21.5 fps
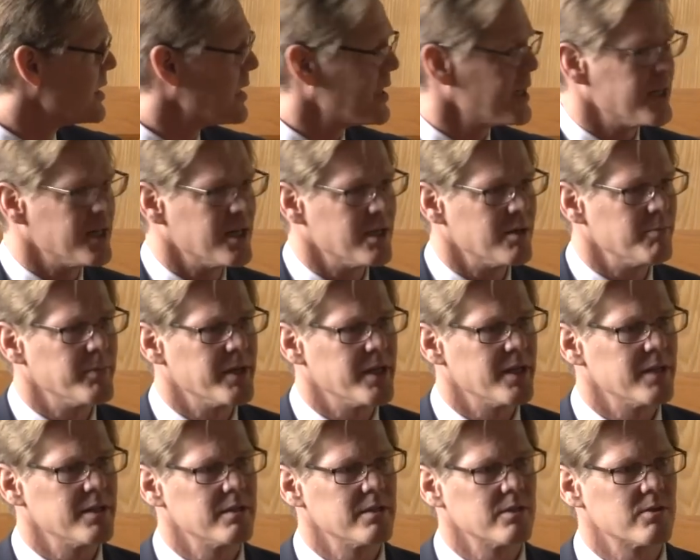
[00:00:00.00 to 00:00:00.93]
Um,
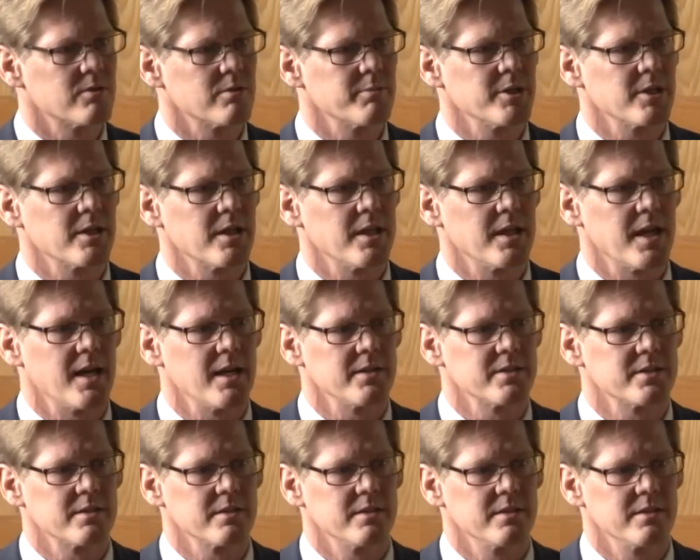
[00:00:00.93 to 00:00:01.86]
and the criminal
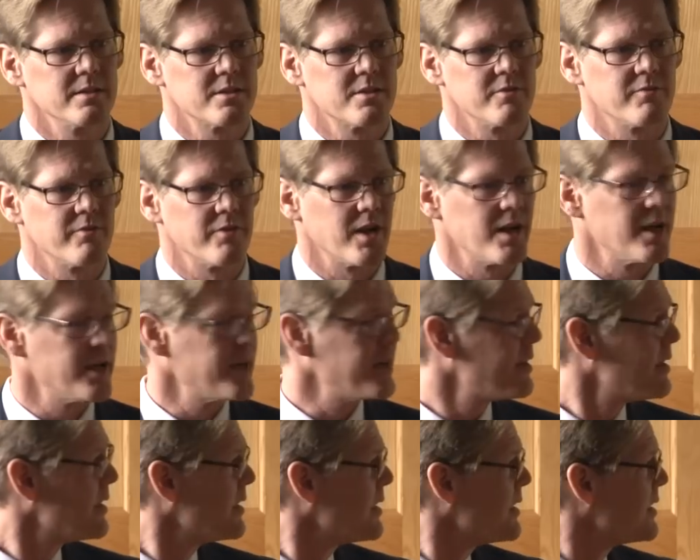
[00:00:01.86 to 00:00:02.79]
class is
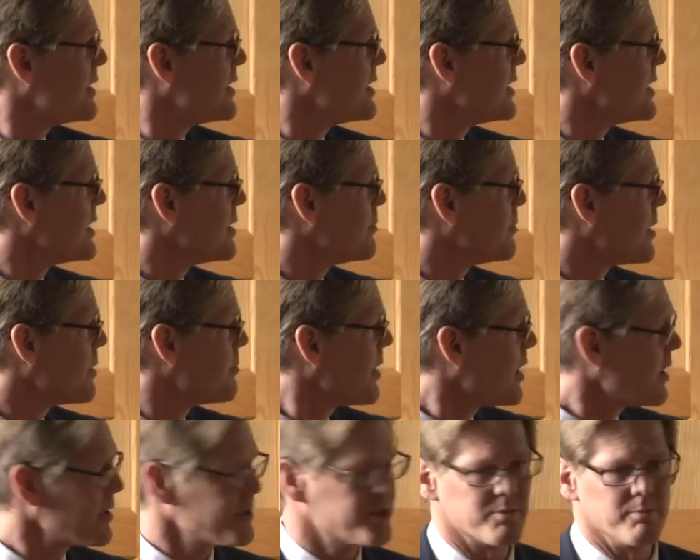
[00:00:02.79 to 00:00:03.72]
defined uh, by
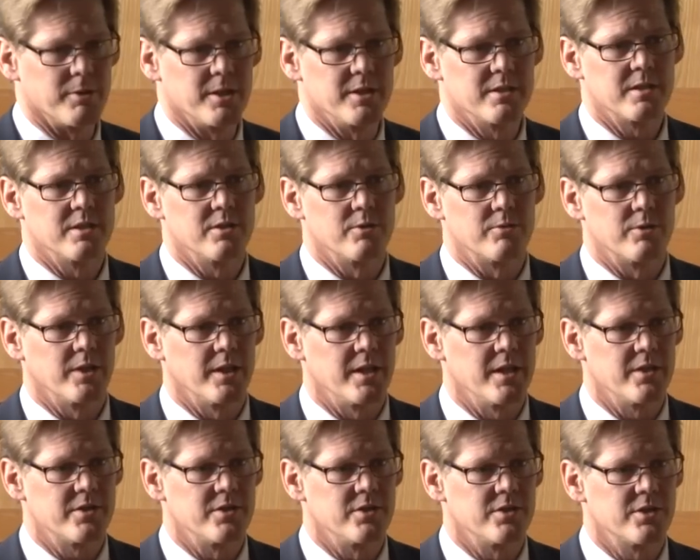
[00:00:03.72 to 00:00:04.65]
punishment and the
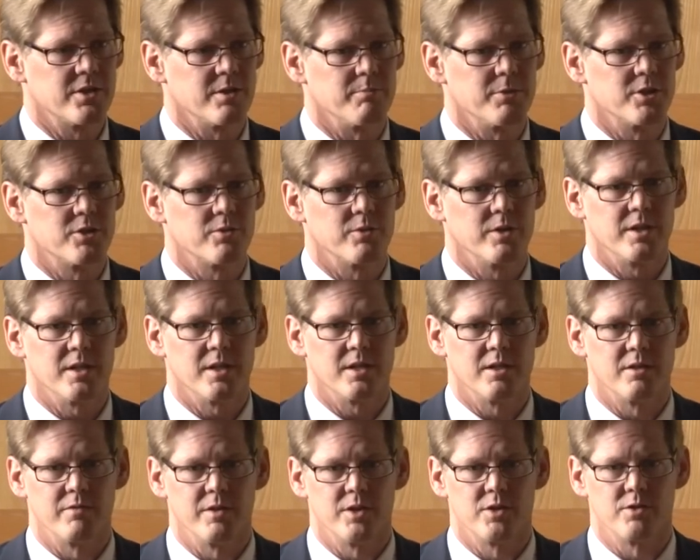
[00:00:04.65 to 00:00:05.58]
relationship between the
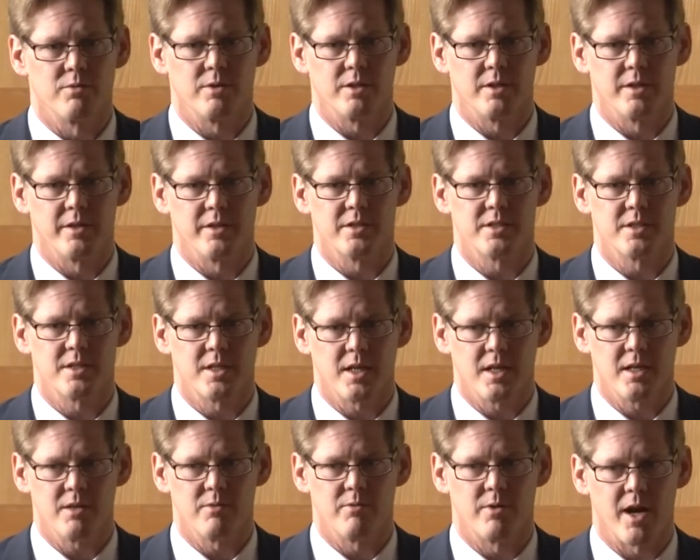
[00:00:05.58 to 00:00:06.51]
individual and the
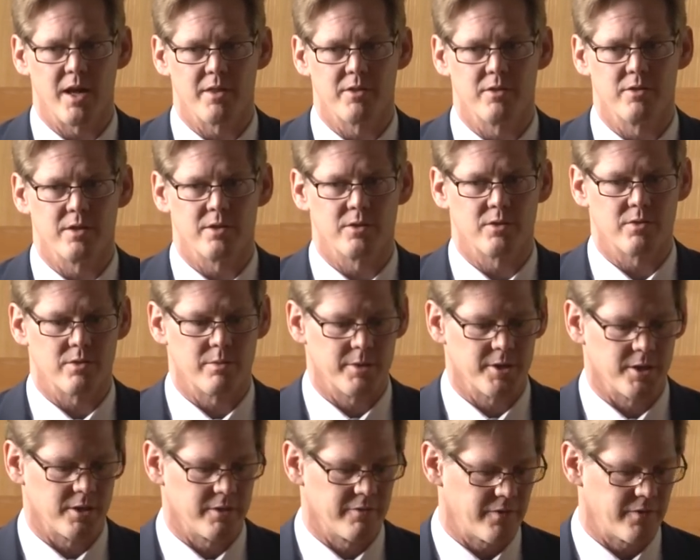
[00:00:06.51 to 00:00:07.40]
state rather than criminal